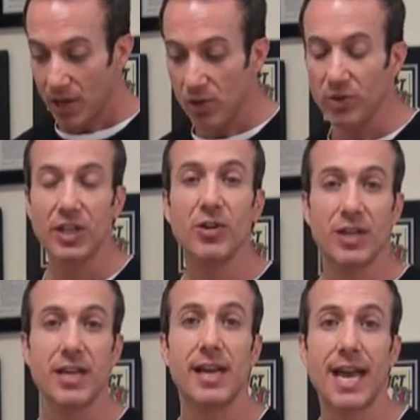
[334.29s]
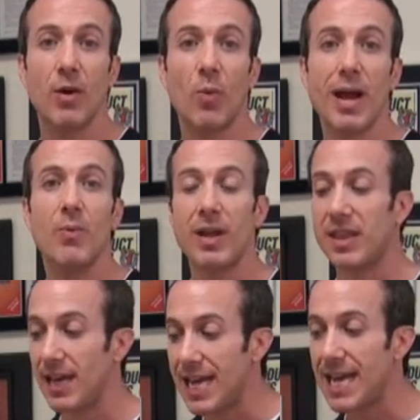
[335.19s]
You literally could get away
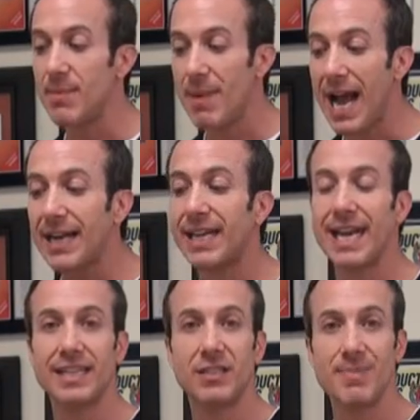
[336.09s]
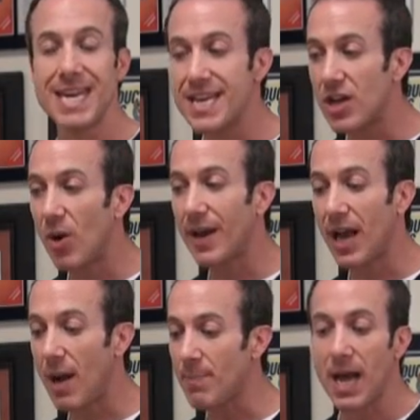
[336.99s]
with a heat mat, getting some heat going
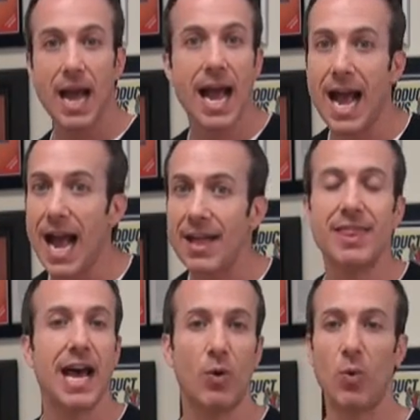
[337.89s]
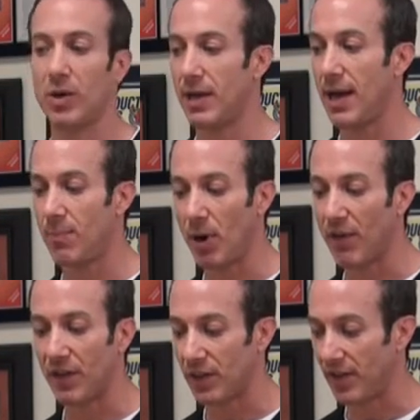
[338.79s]
up, and that'll work out
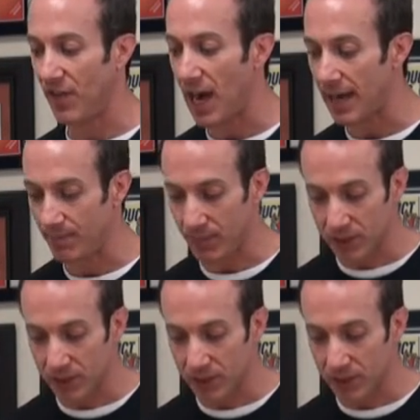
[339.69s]
perfectly fine.